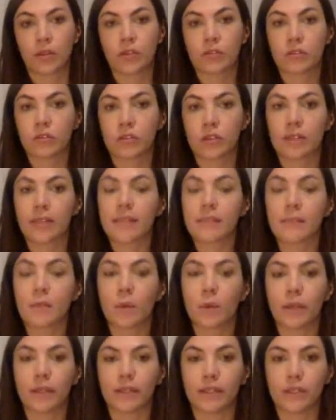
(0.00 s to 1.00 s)
So this
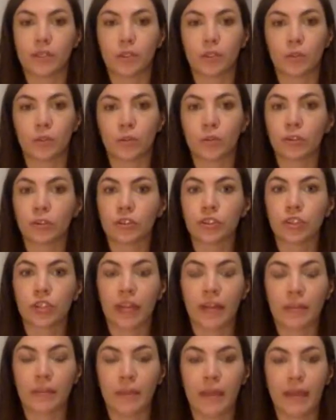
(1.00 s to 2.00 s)
point is called
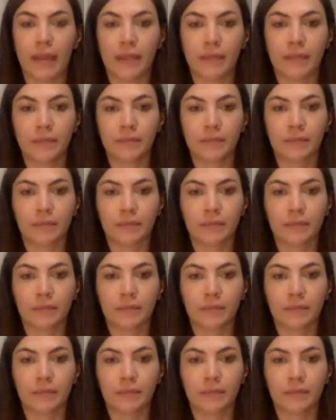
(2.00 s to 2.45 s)
Shen Men,